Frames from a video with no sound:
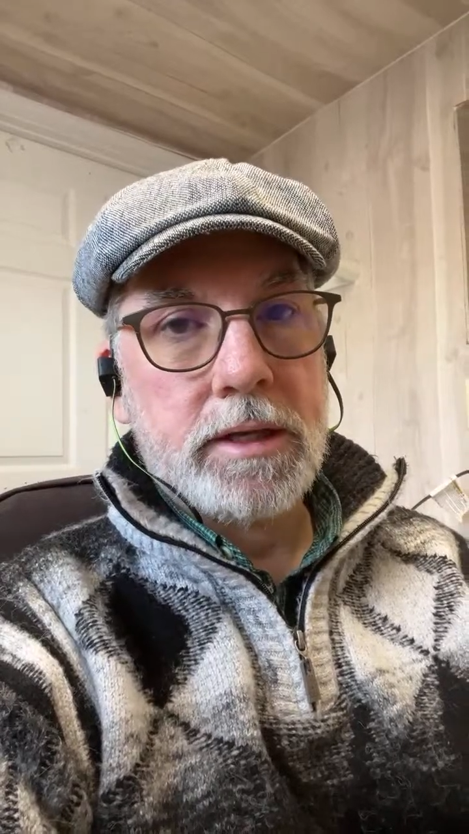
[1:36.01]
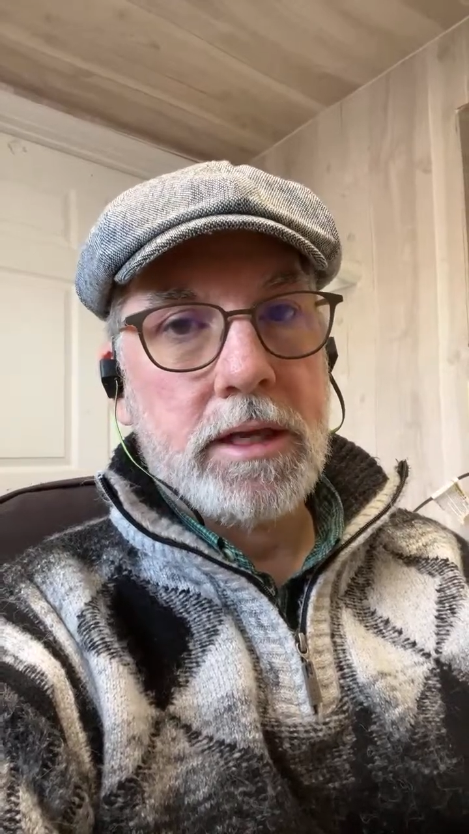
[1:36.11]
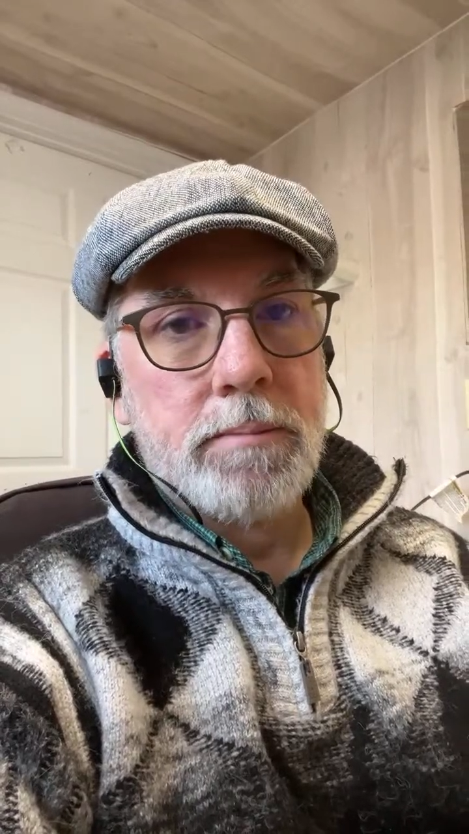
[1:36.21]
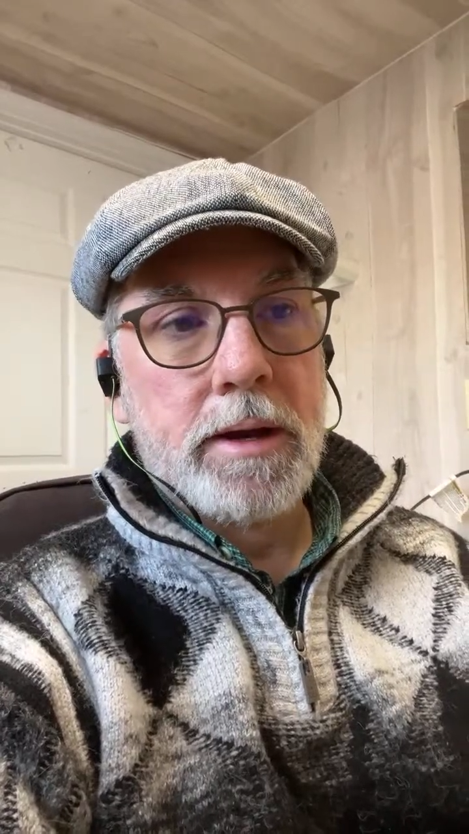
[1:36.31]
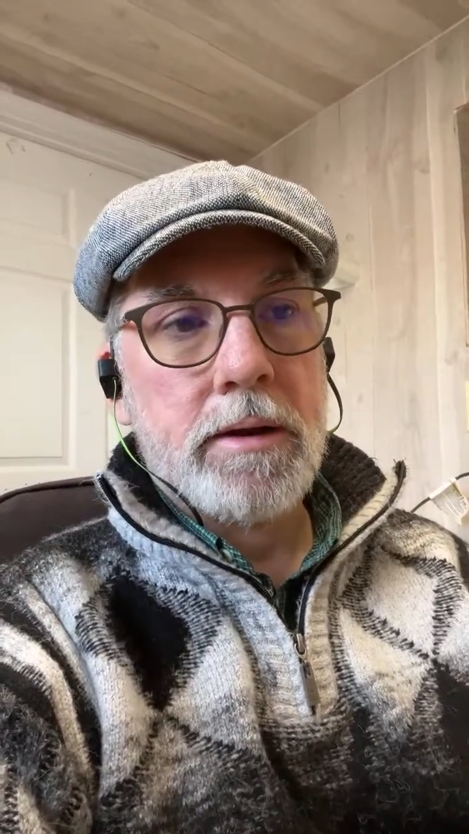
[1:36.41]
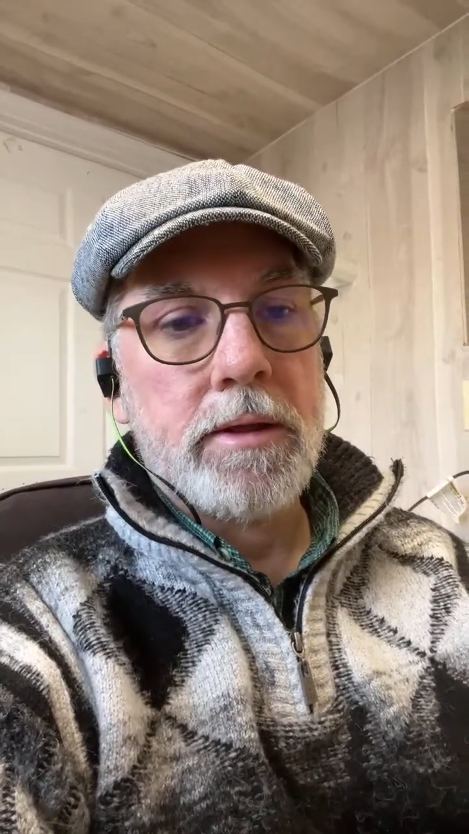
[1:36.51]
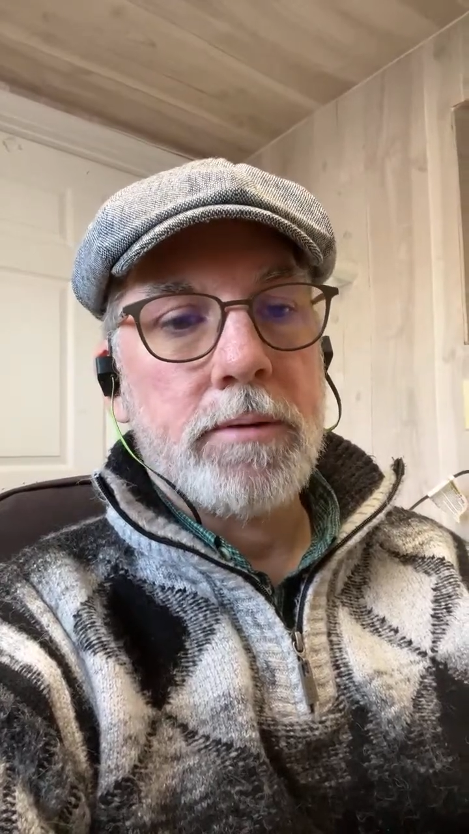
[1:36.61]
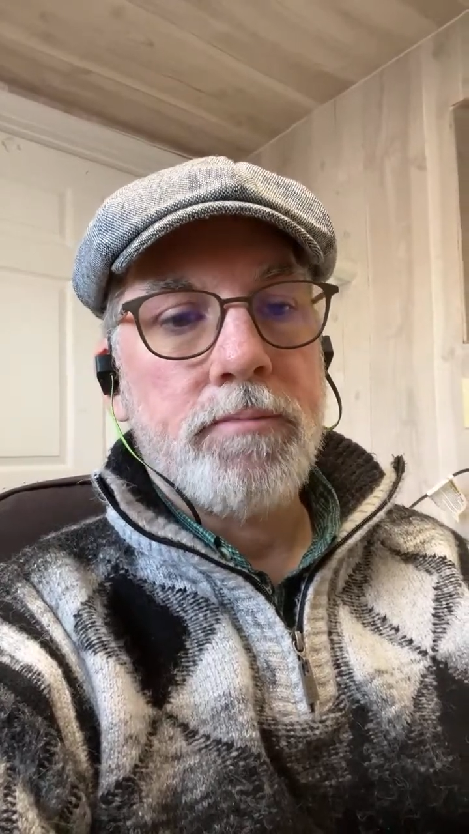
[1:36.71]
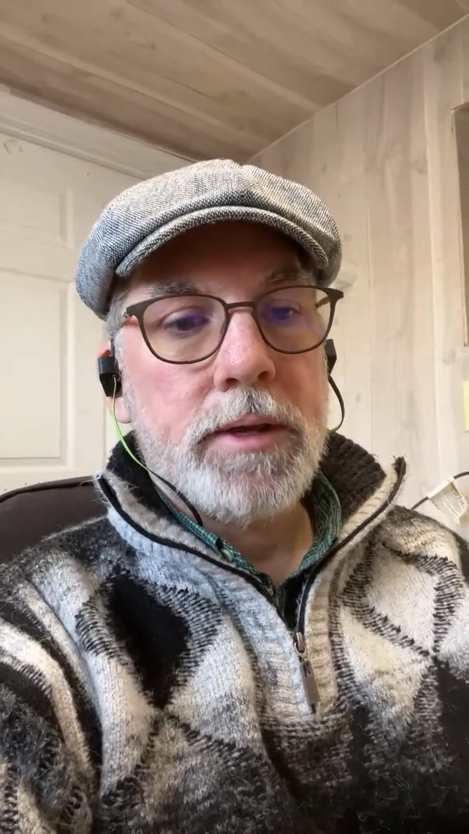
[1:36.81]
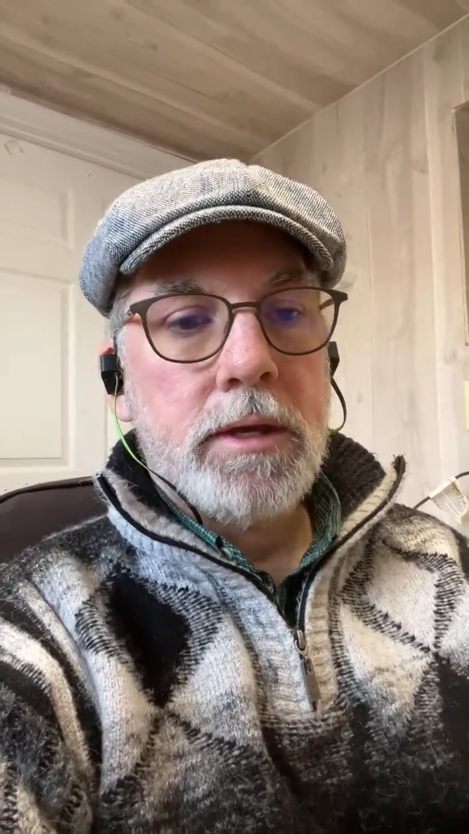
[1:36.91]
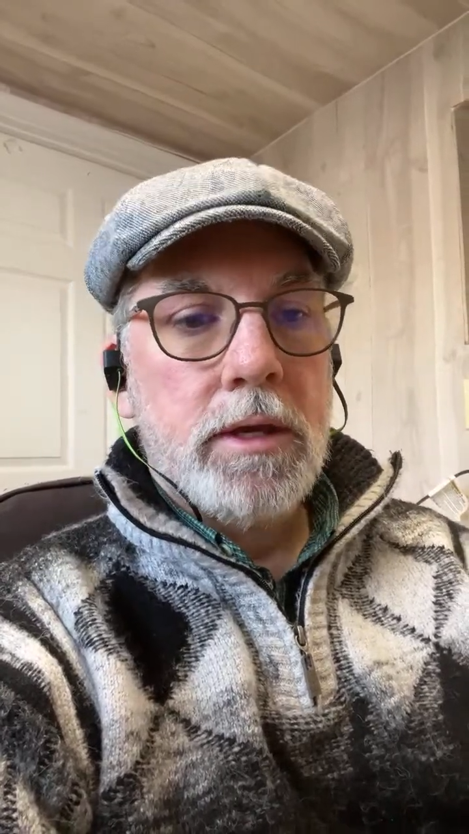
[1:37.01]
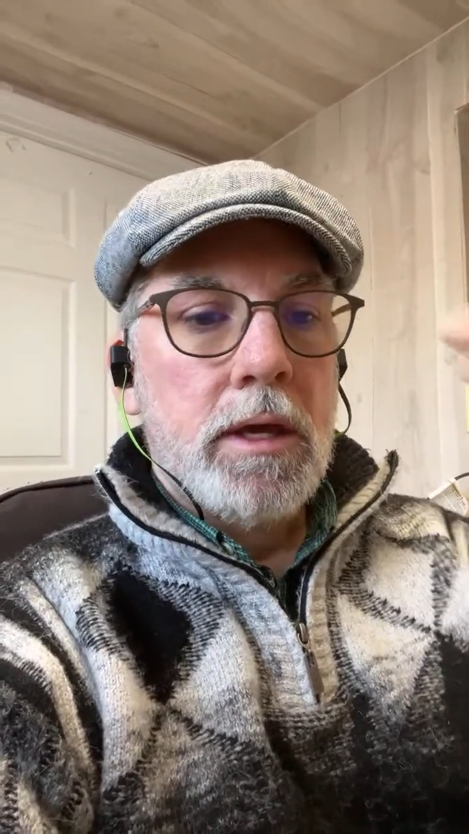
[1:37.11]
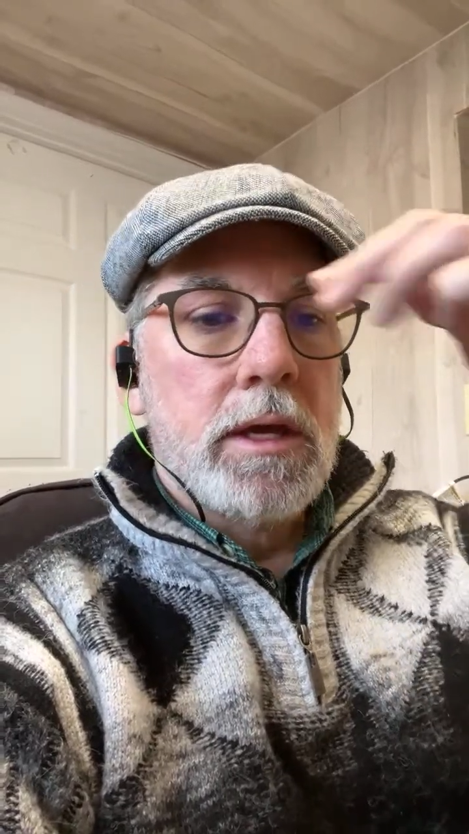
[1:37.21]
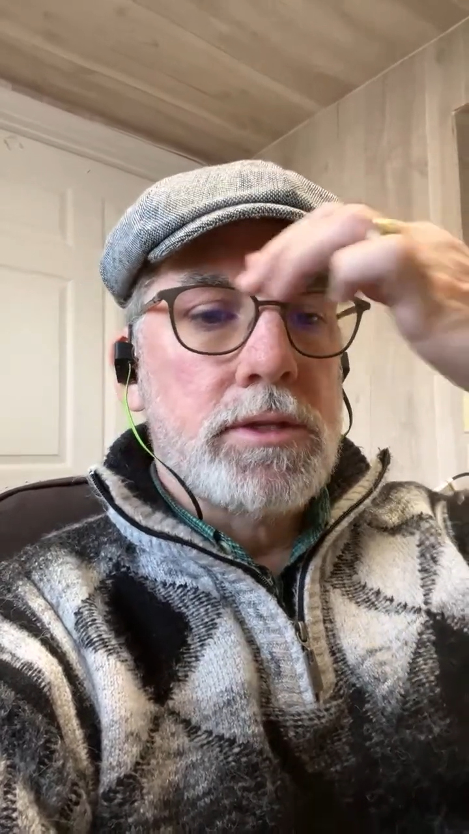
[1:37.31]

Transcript: keep out of there.